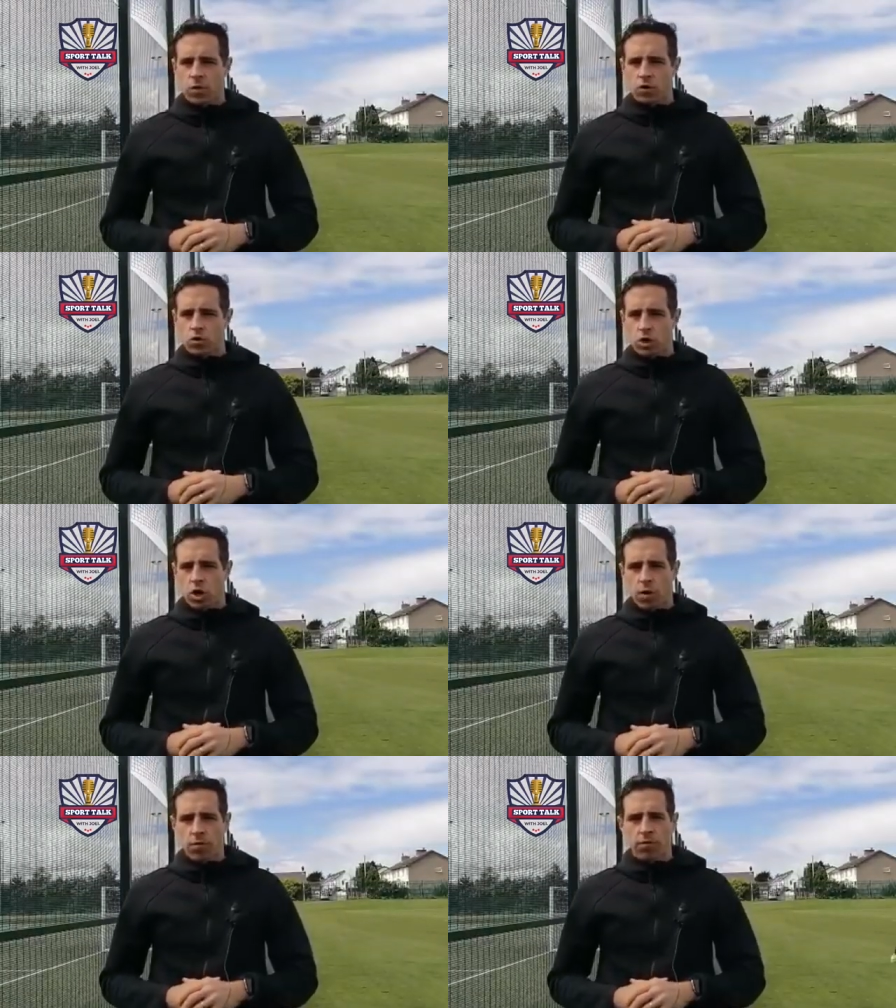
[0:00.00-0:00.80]
So it's a
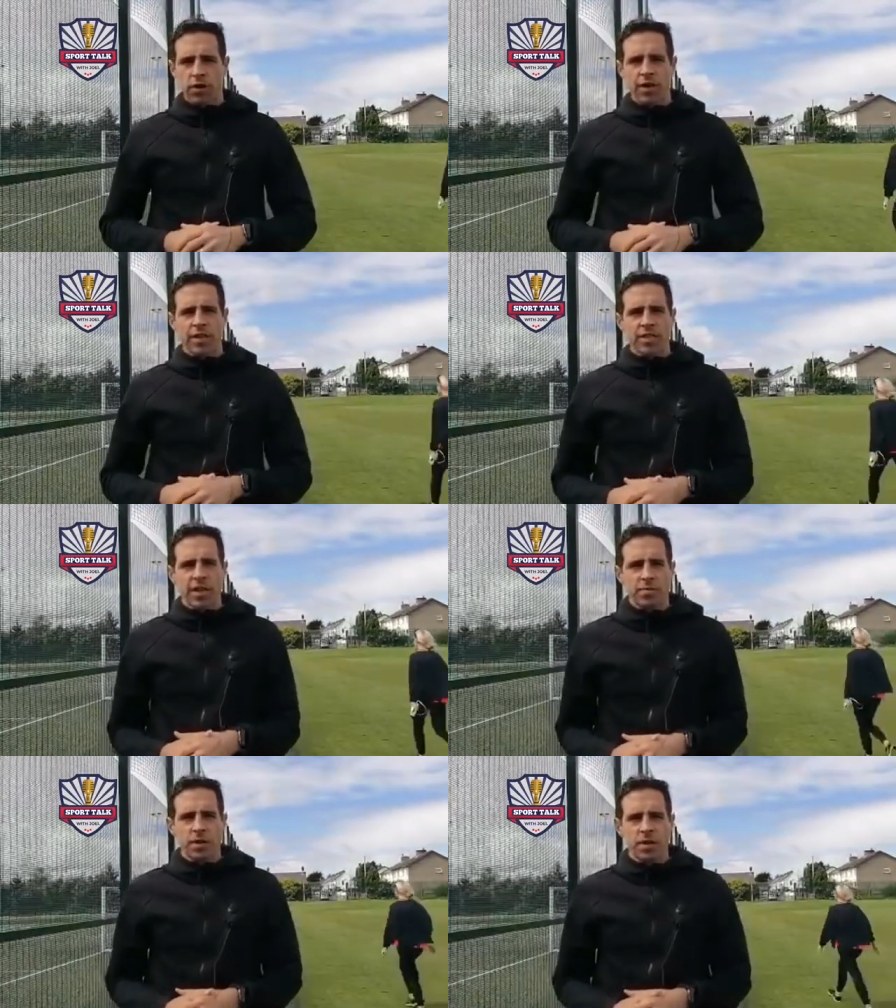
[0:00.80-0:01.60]
club that really
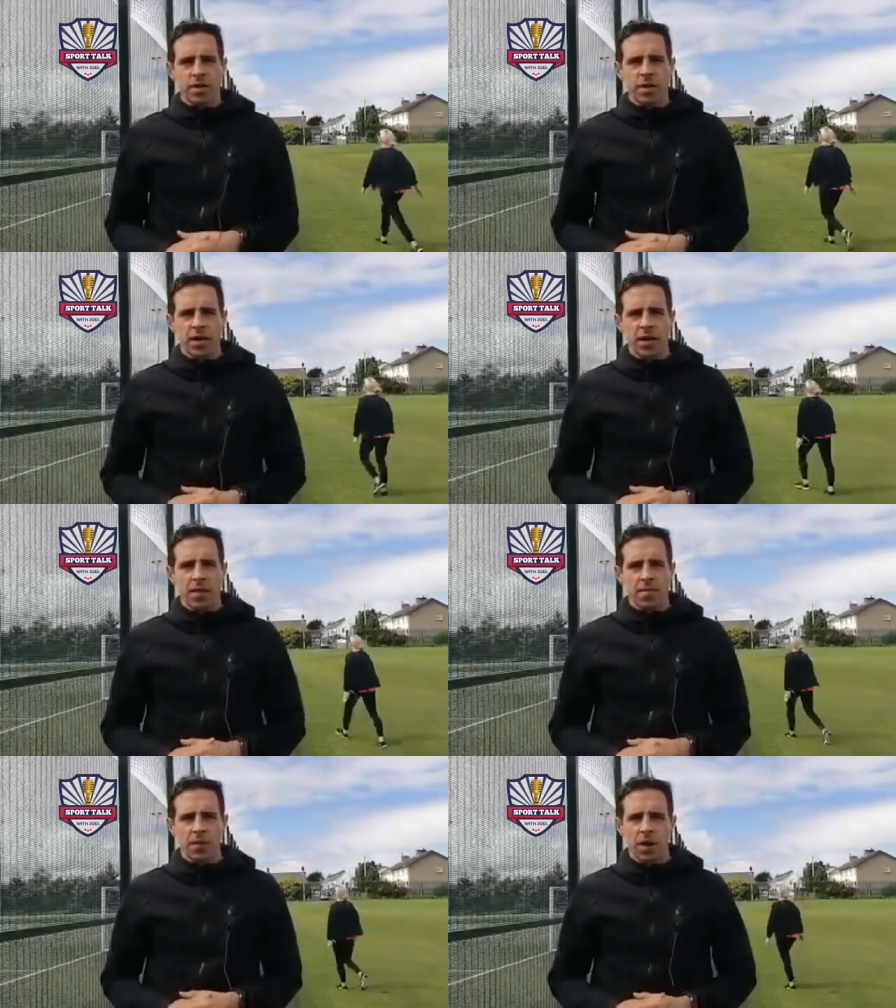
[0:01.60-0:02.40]
excites me.
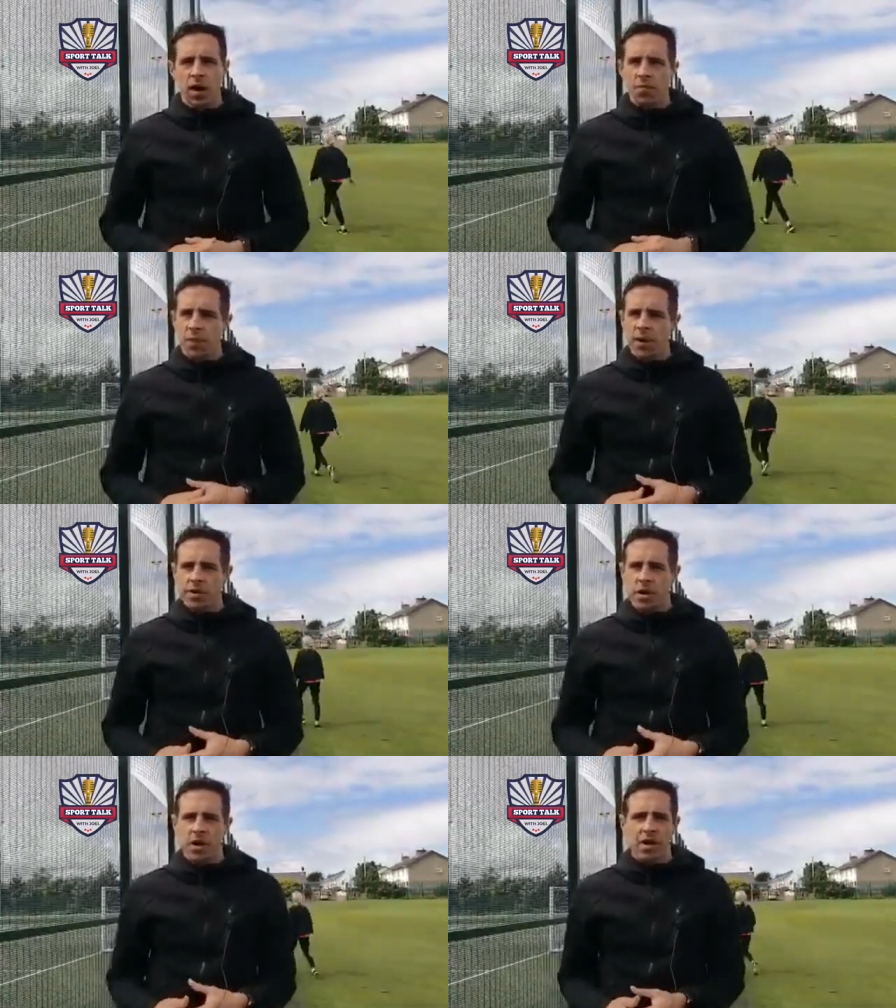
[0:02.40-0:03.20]
A lot of players
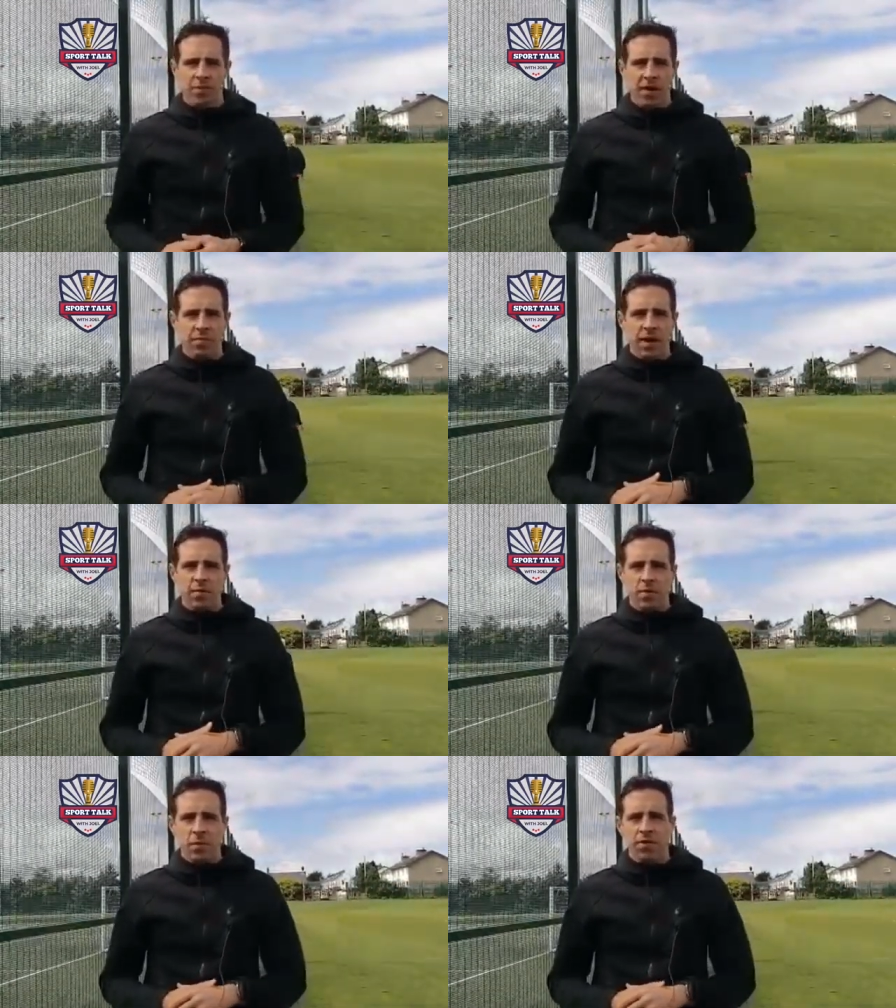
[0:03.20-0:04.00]
there that I've played
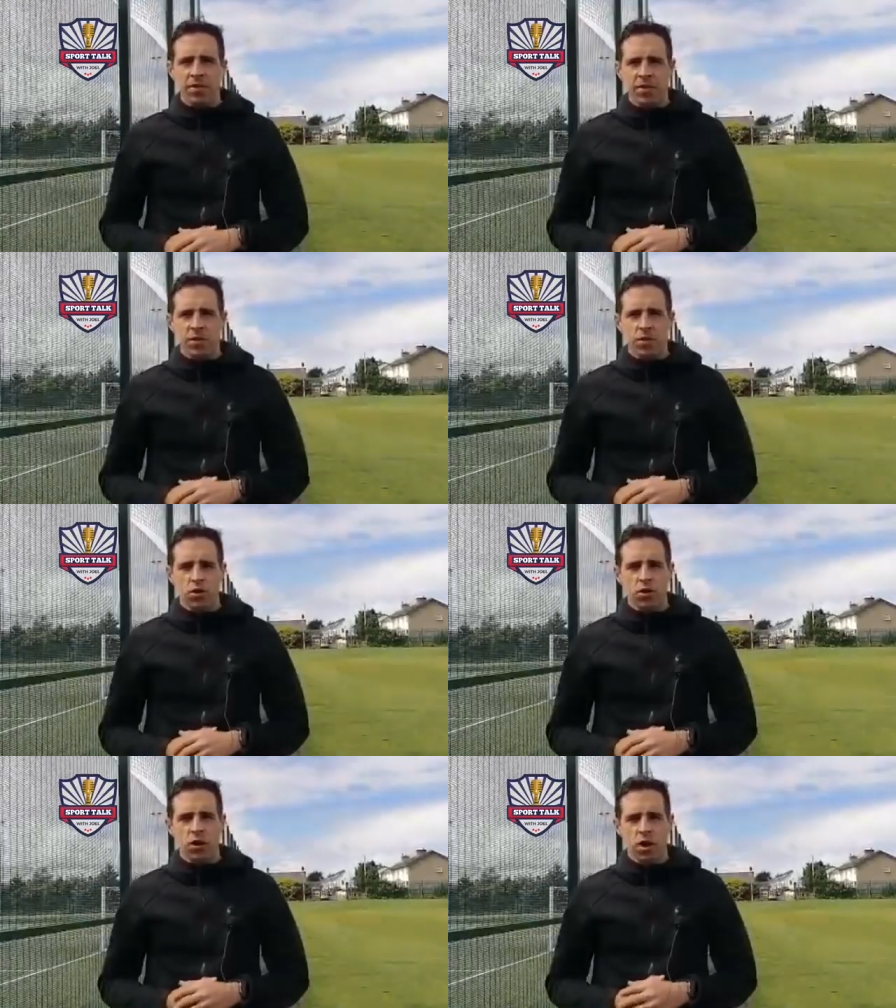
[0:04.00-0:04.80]
with previously too, and